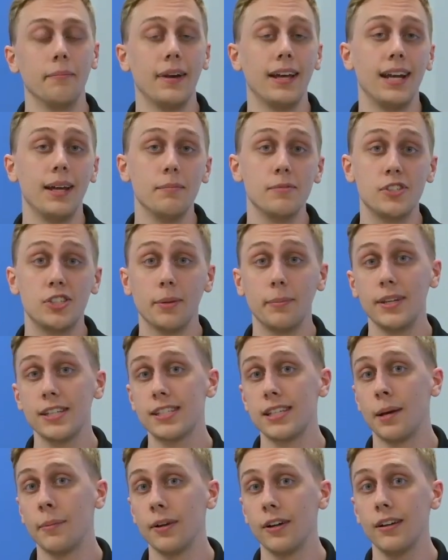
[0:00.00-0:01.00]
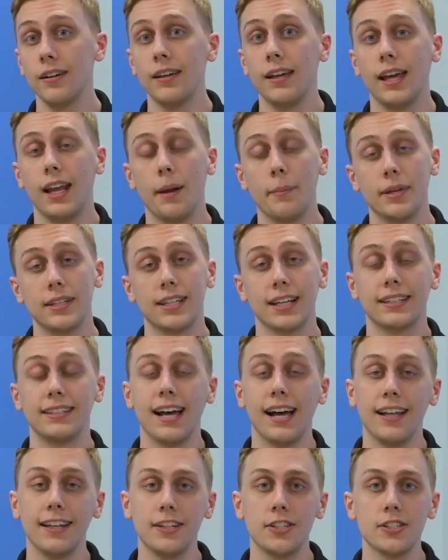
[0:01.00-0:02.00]
my name is Jimmy Summer, and I'm a
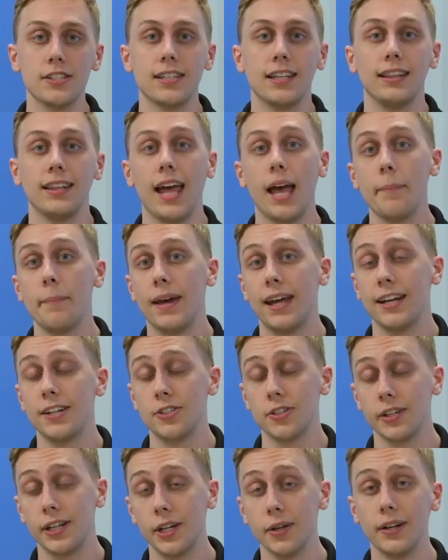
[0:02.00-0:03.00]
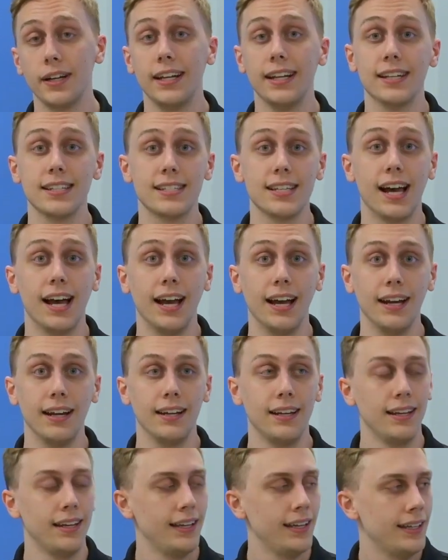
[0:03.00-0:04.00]
technologist and lab manager here at ESI,
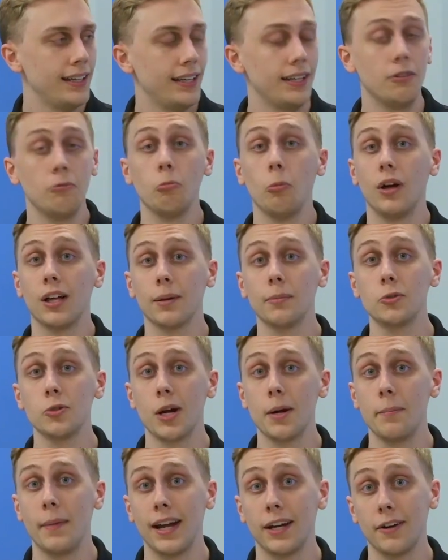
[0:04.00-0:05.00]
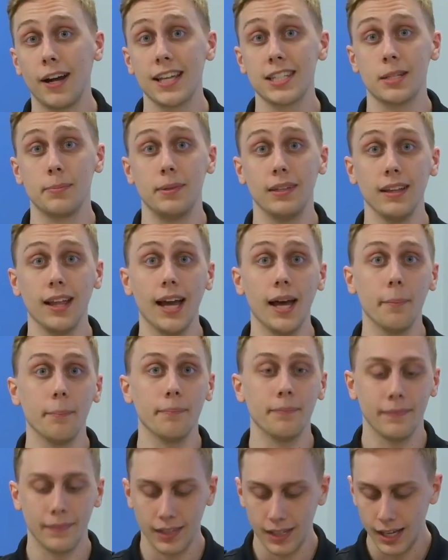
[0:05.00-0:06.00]
and welcome to our microscopy lab.
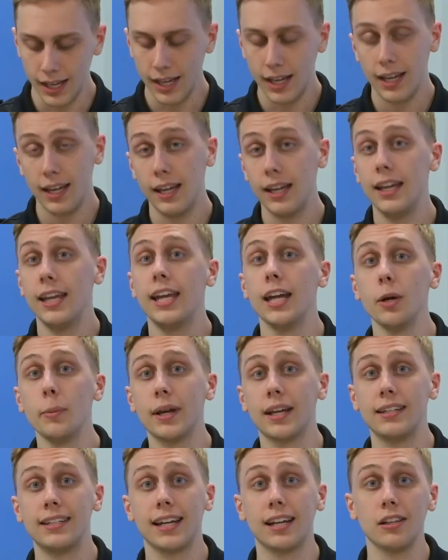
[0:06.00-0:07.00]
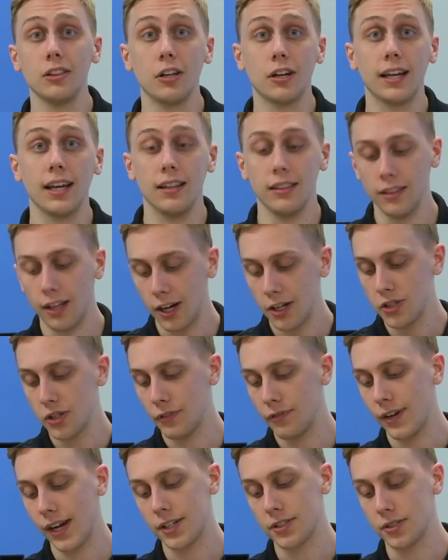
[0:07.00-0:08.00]
Here we can take a look at larger
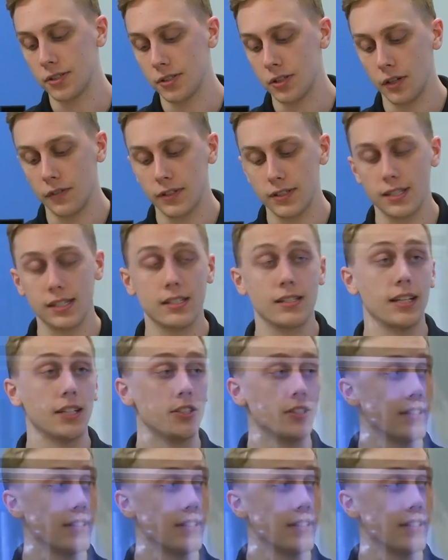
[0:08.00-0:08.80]
fracture surfaces such